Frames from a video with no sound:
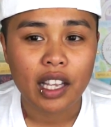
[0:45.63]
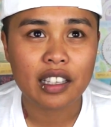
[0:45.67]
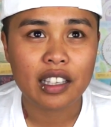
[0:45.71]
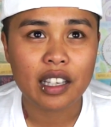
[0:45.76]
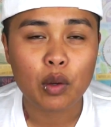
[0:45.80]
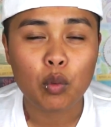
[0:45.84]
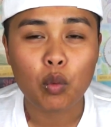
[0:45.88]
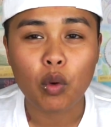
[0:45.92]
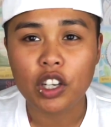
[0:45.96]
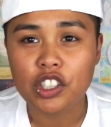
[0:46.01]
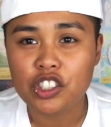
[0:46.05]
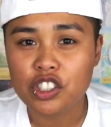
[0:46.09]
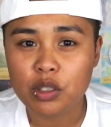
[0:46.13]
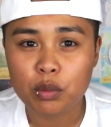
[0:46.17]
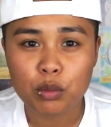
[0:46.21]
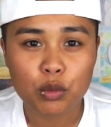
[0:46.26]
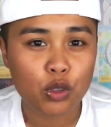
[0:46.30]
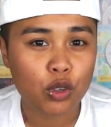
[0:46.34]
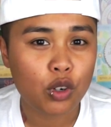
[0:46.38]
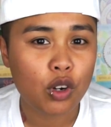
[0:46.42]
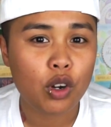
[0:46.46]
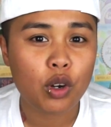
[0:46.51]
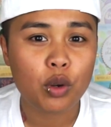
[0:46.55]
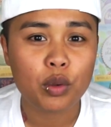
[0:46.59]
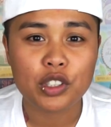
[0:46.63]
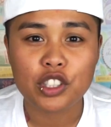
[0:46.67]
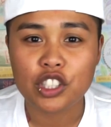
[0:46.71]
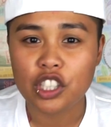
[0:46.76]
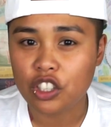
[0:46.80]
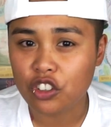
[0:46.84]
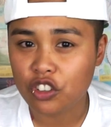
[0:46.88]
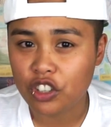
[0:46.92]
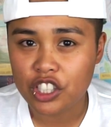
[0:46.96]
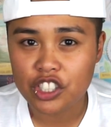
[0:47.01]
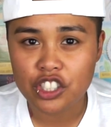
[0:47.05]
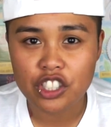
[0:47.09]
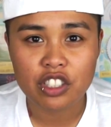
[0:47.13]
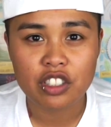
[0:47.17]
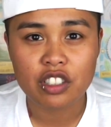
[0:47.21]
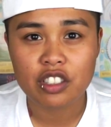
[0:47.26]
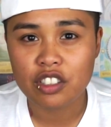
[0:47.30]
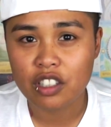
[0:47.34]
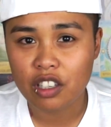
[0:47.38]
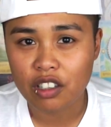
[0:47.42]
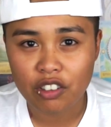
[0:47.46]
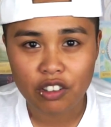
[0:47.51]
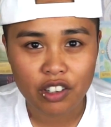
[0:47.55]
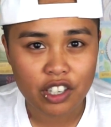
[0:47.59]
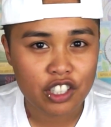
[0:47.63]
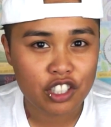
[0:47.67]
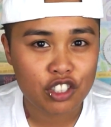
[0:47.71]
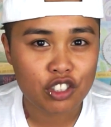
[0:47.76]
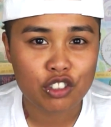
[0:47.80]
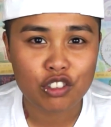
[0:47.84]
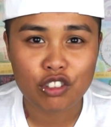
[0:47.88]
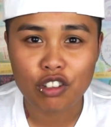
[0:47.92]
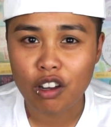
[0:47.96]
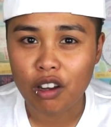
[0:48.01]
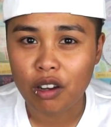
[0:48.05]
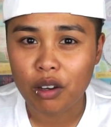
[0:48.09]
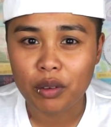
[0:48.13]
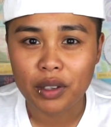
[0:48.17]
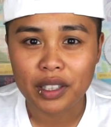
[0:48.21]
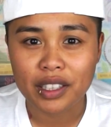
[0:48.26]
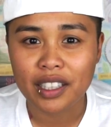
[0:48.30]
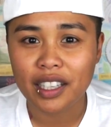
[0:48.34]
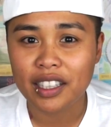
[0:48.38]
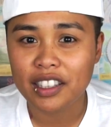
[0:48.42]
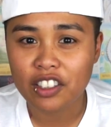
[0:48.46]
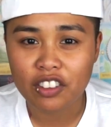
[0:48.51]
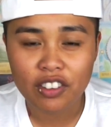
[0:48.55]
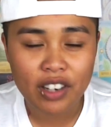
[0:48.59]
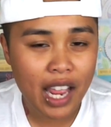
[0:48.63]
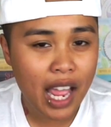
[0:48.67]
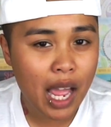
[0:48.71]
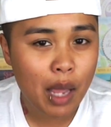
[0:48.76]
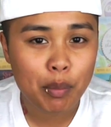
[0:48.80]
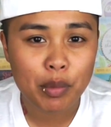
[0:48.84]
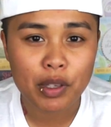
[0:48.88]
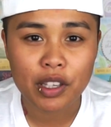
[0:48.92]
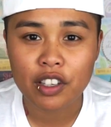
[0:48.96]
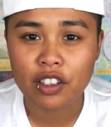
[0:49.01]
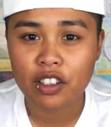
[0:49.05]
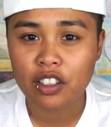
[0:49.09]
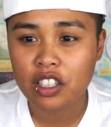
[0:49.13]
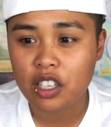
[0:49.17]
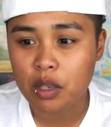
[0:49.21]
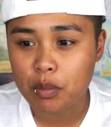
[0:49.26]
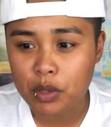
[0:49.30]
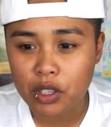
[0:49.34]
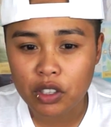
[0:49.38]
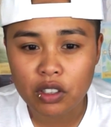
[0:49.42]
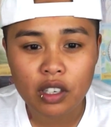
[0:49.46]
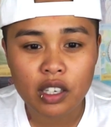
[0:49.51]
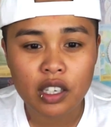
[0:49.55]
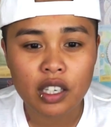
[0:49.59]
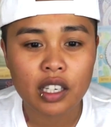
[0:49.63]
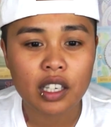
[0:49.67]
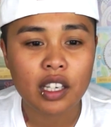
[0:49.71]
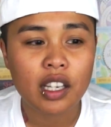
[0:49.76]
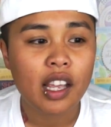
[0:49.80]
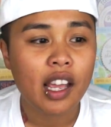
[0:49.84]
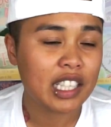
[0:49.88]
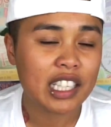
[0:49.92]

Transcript: They watch them grow and generations go, and like they're happy, they're a community.